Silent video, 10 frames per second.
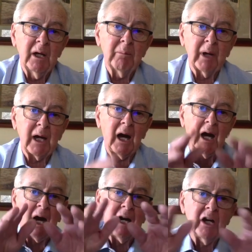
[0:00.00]
But uh,
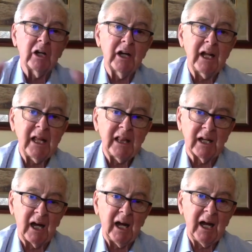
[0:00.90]
underneath
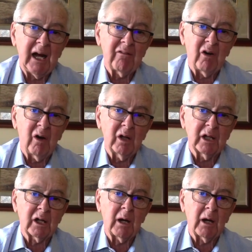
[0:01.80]
it, I have all the